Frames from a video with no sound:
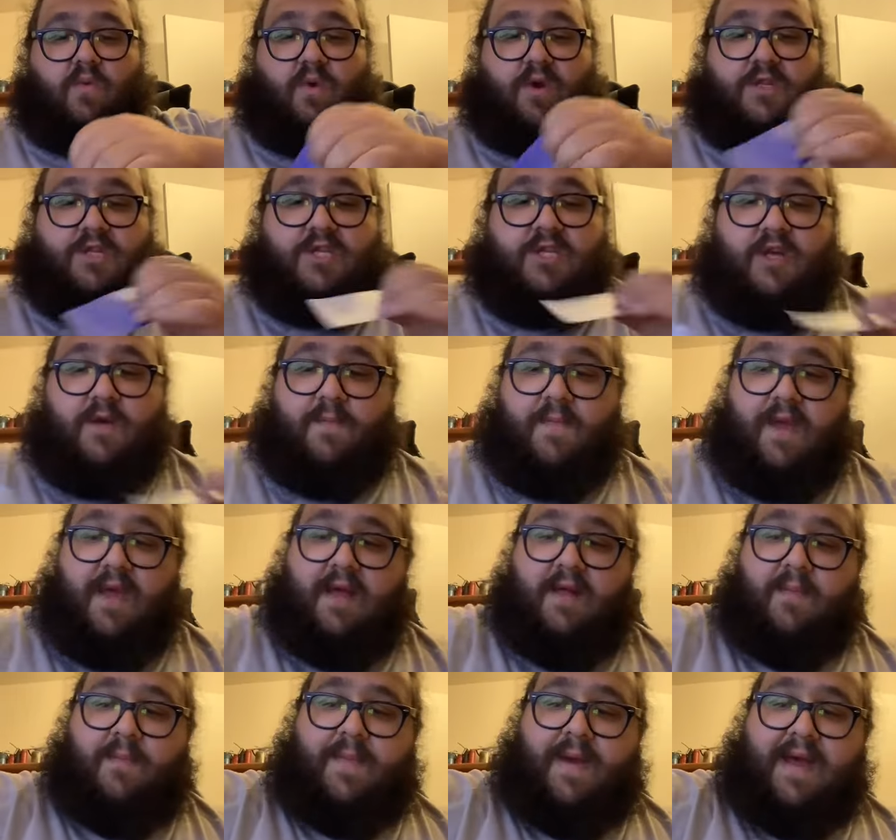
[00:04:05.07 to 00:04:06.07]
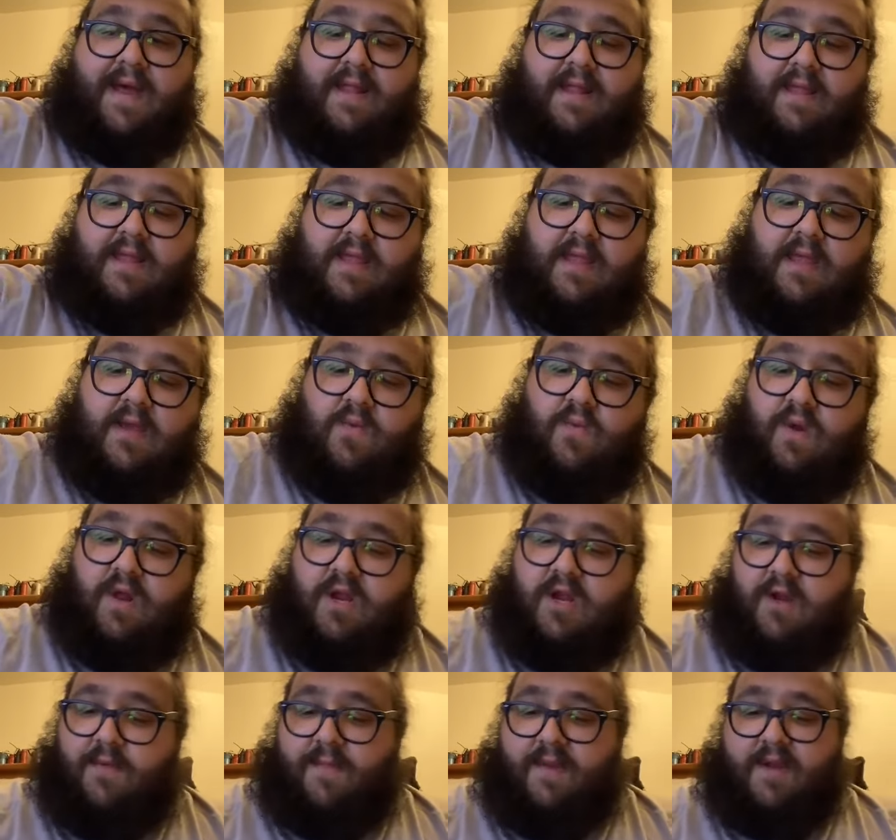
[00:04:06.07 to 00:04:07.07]
What's up, Elpat?
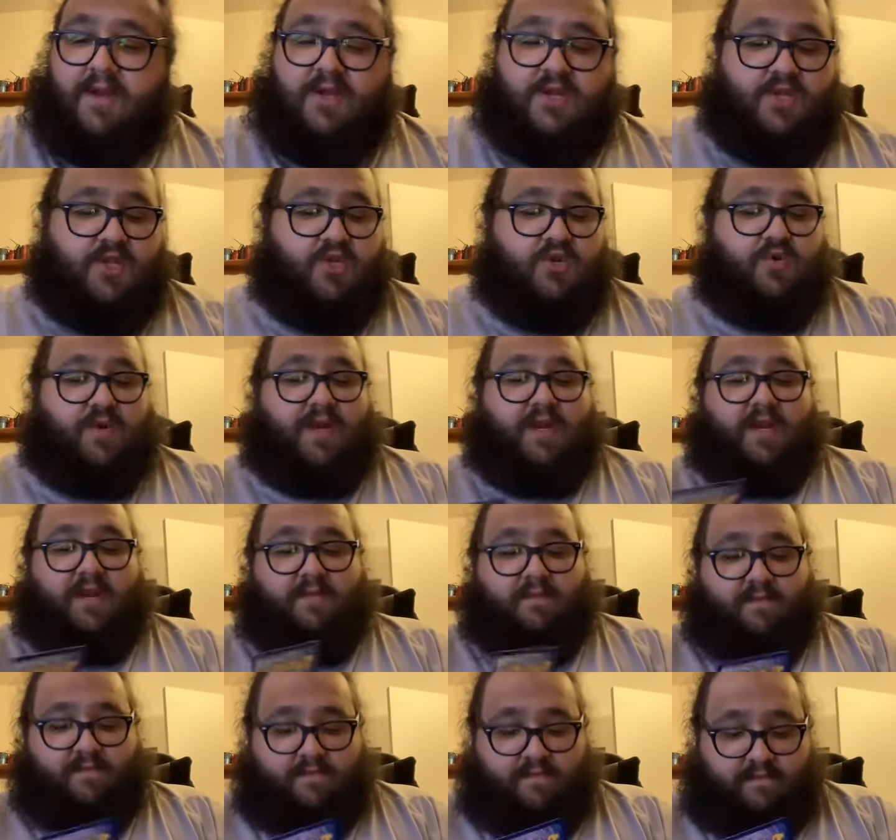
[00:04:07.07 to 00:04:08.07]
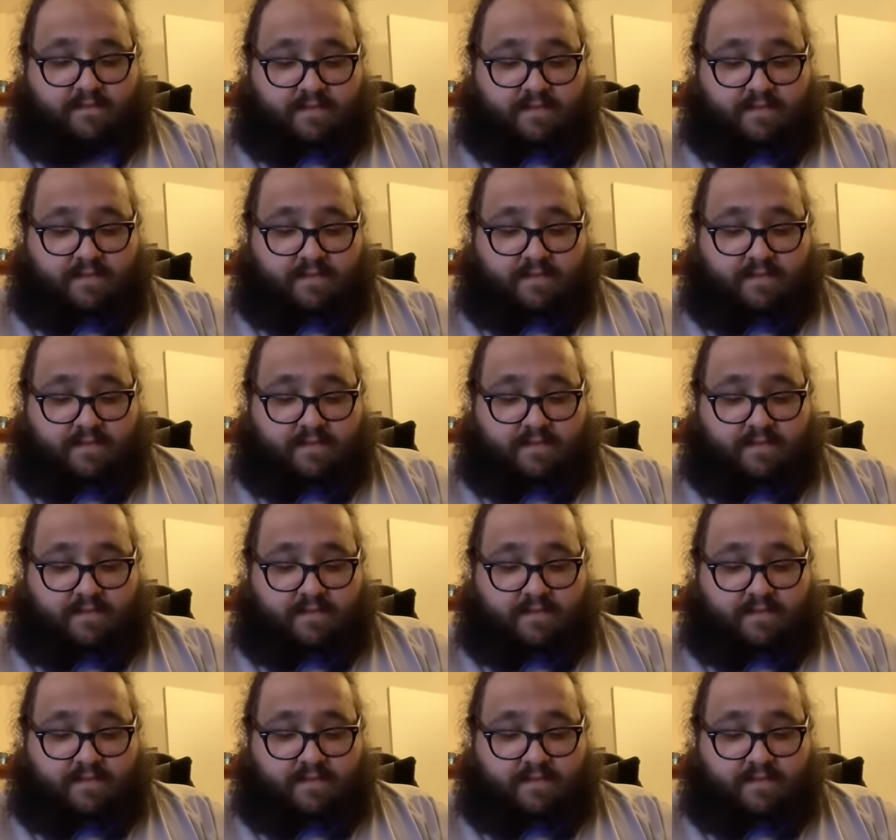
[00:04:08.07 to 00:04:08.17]
Welcome in the stream.